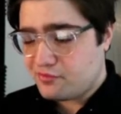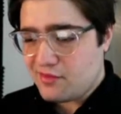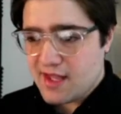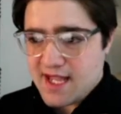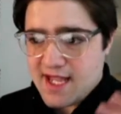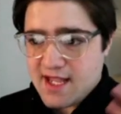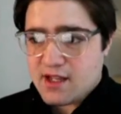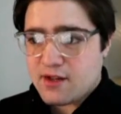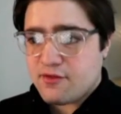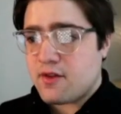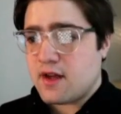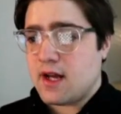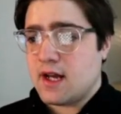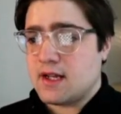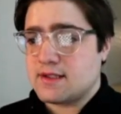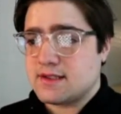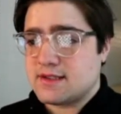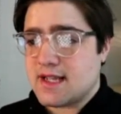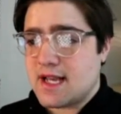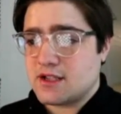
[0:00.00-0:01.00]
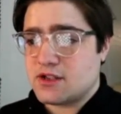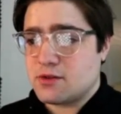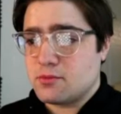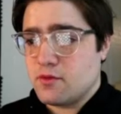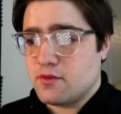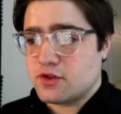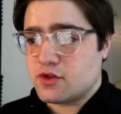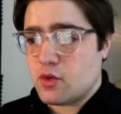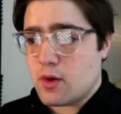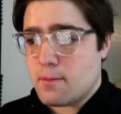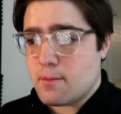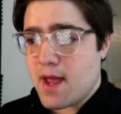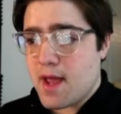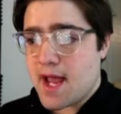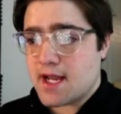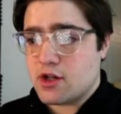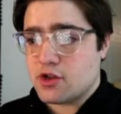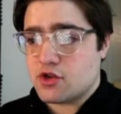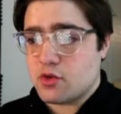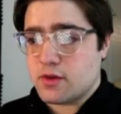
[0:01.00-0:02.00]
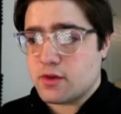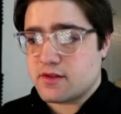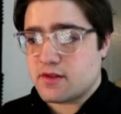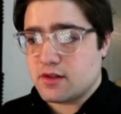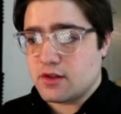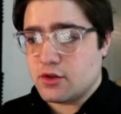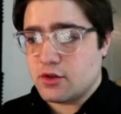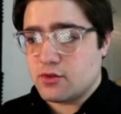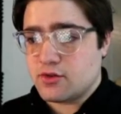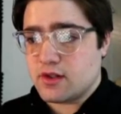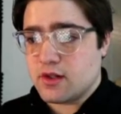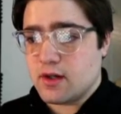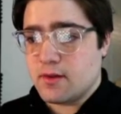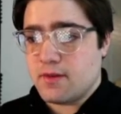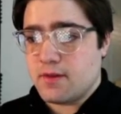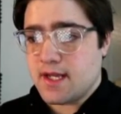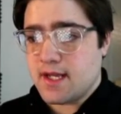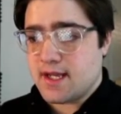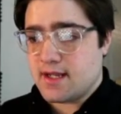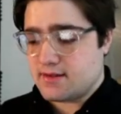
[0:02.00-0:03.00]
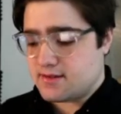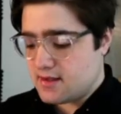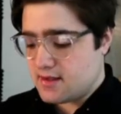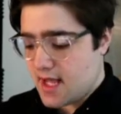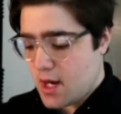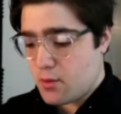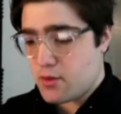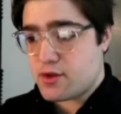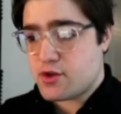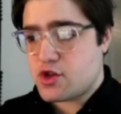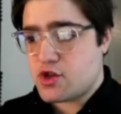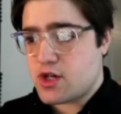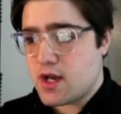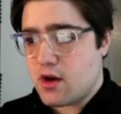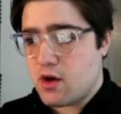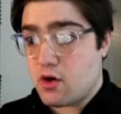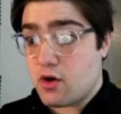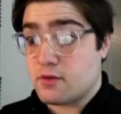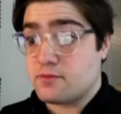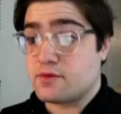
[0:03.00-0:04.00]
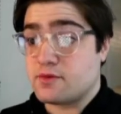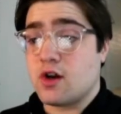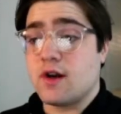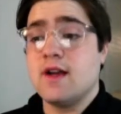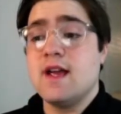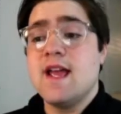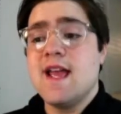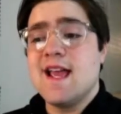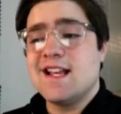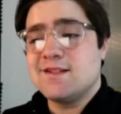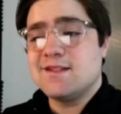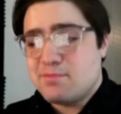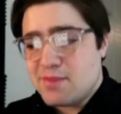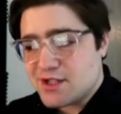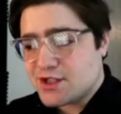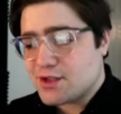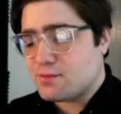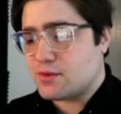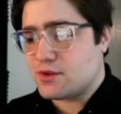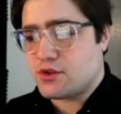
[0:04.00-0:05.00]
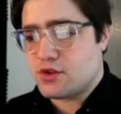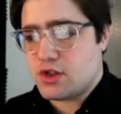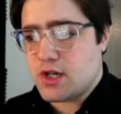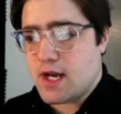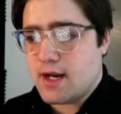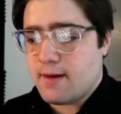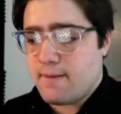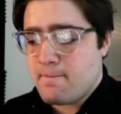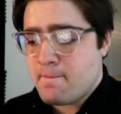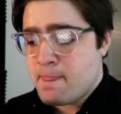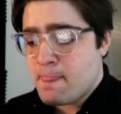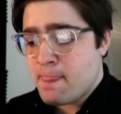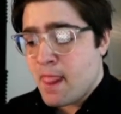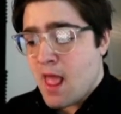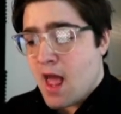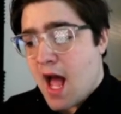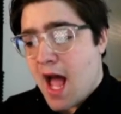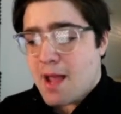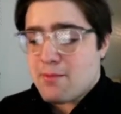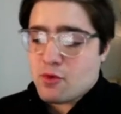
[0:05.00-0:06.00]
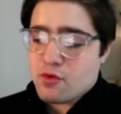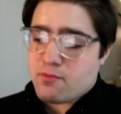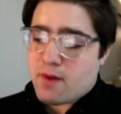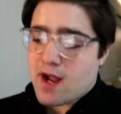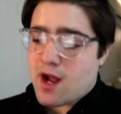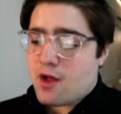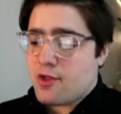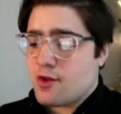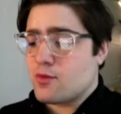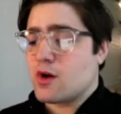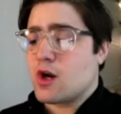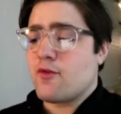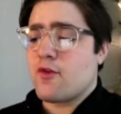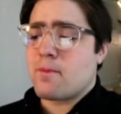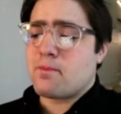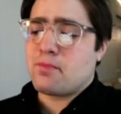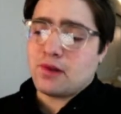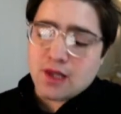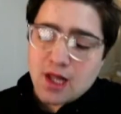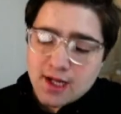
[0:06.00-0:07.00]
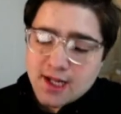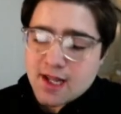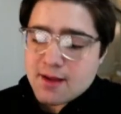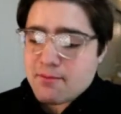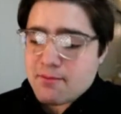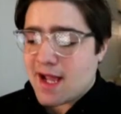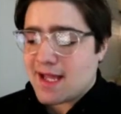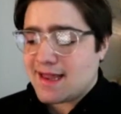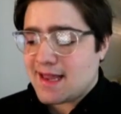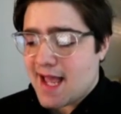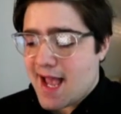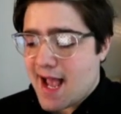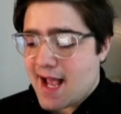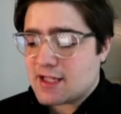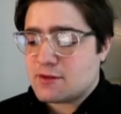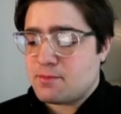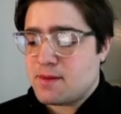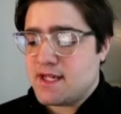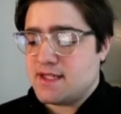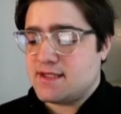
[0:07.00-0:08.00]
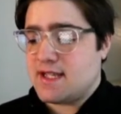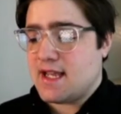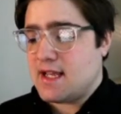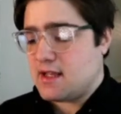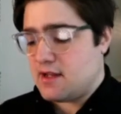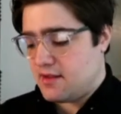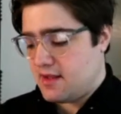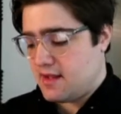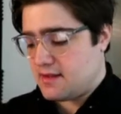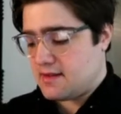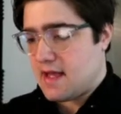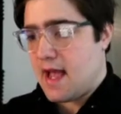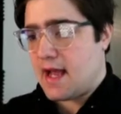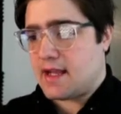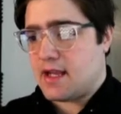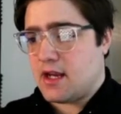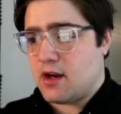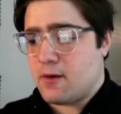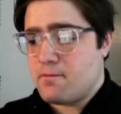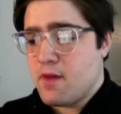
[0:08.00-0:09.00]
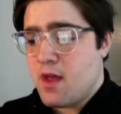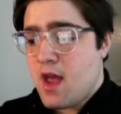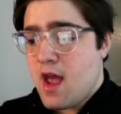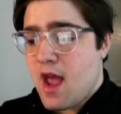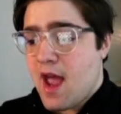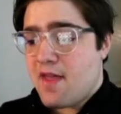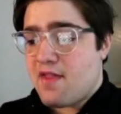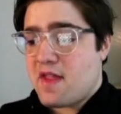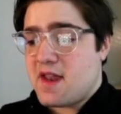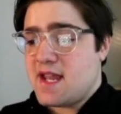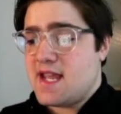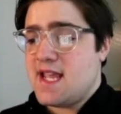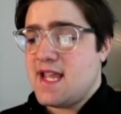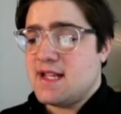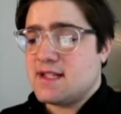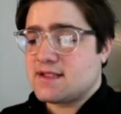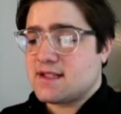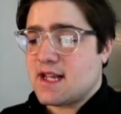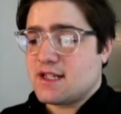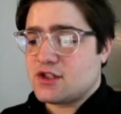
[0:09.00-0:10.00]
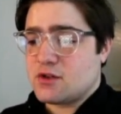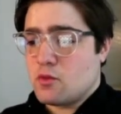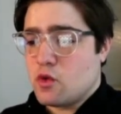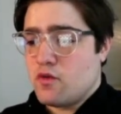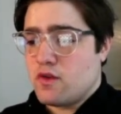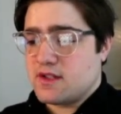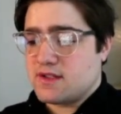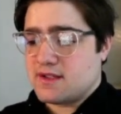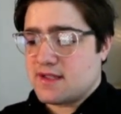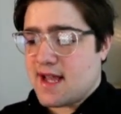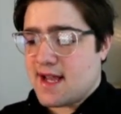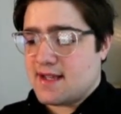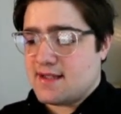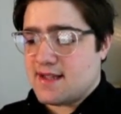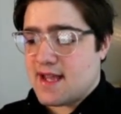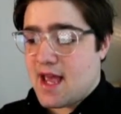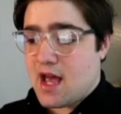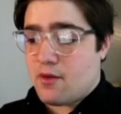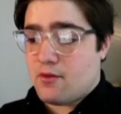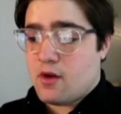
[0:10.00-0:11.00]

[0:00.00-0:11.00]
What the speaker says: He decides to move his queen back here so he doesn't lose his knight with check, or I'm sorry, his bishop with check. I move my other rook over, plugging my last piece into the attack here, and then he decides to move his knight down.